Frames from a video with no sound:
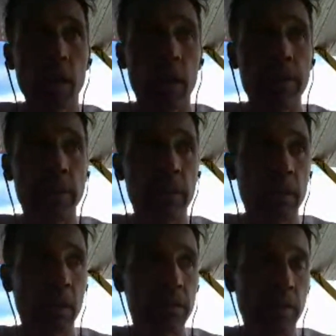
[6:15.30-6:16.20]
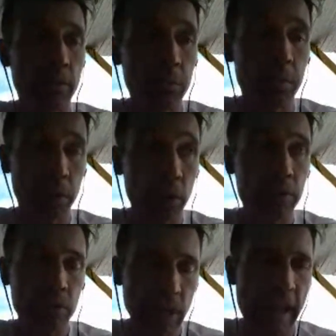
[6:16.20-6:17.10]
I think David put it
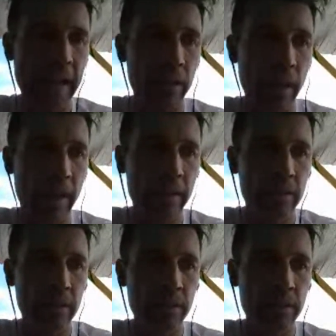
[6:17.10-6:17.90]
on Slack that